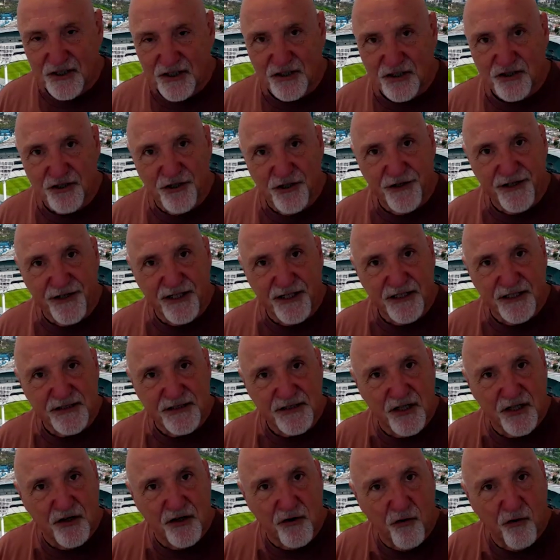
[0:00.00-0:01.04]
instituting
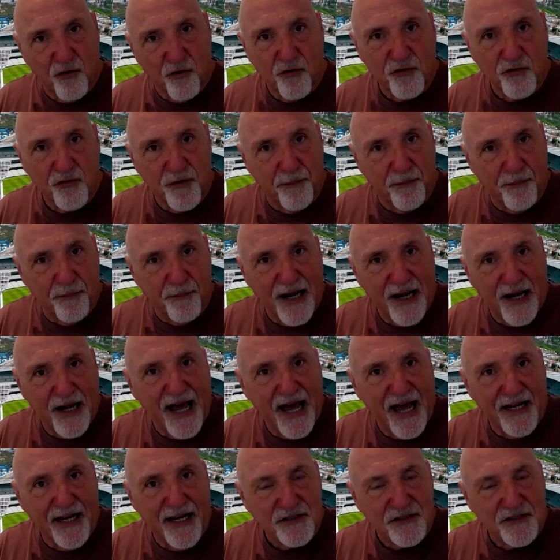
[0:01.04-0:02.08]
is that all the
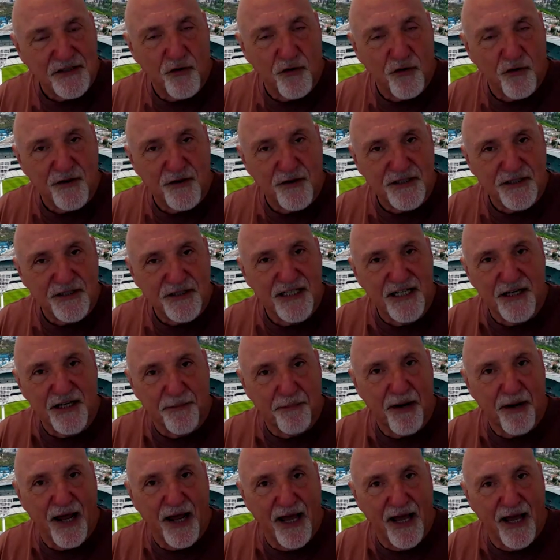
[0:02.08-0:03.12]
players, all the senior
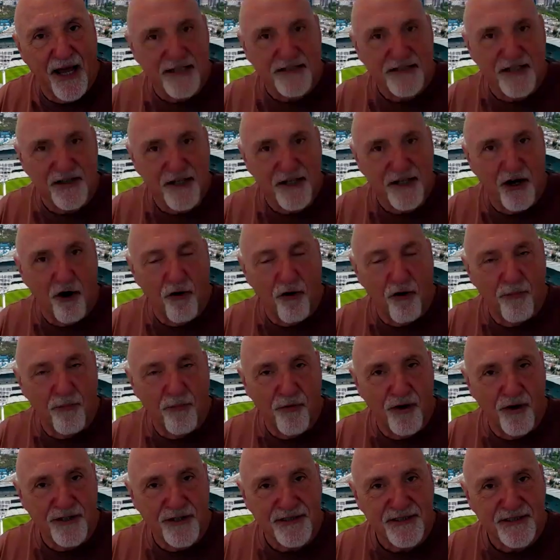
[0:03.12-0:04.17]
players at the old
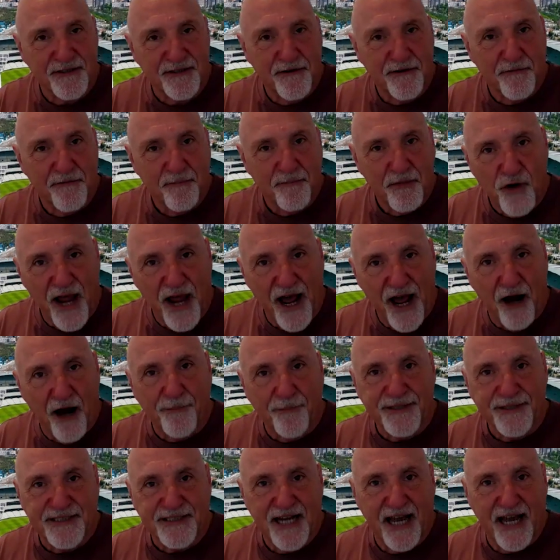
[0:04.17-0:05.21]
boys will now
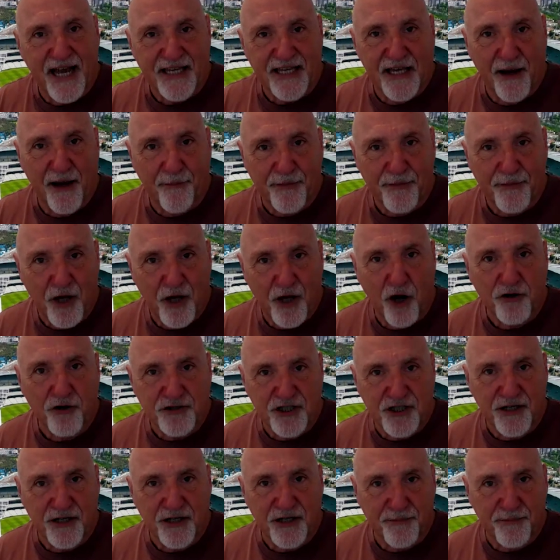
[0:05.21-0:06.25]
be taking up
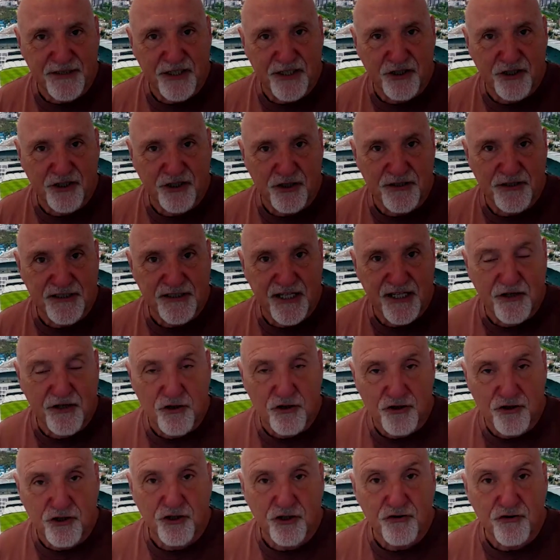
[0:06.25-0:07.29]
coaching positions in
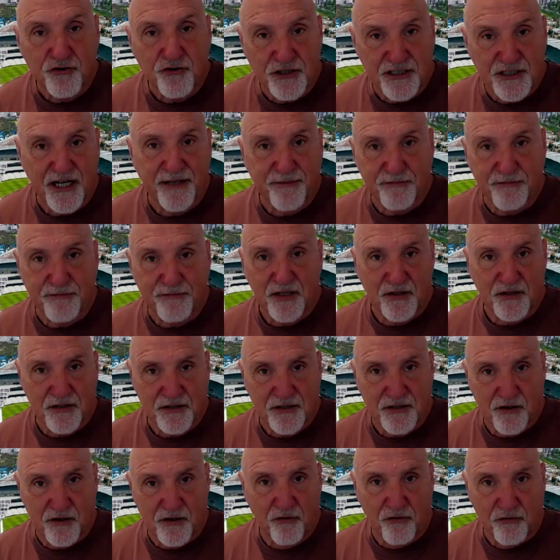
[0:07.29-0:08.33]
the junior teams at
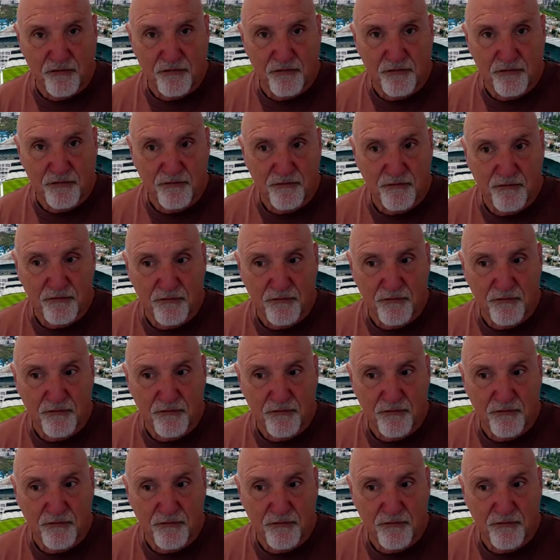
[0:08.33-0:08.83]
the school.